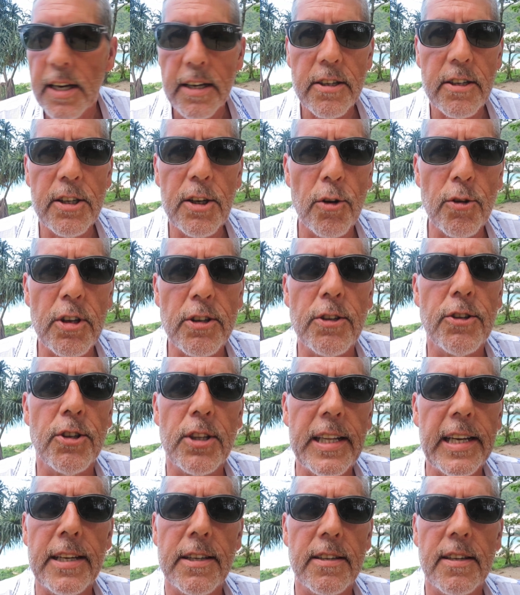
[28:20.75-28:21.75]
There's no such
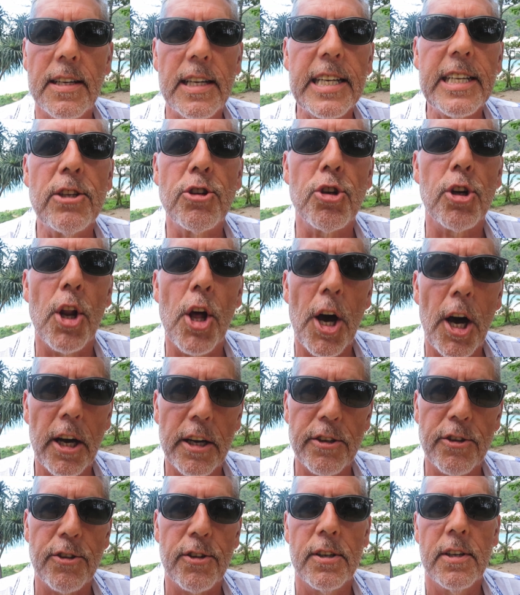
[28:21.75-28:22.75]
thing as leash
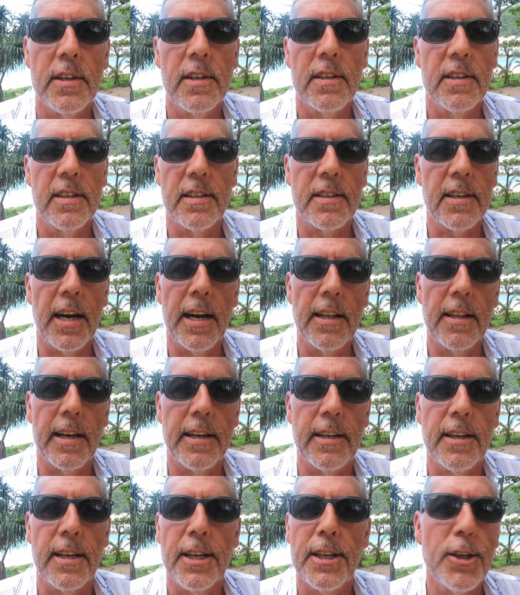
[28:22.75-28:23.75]
laws in
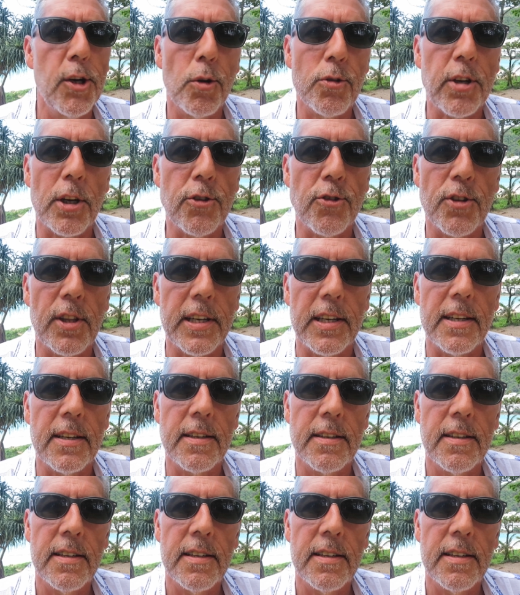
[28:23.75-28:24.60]
Thailand. No such thing.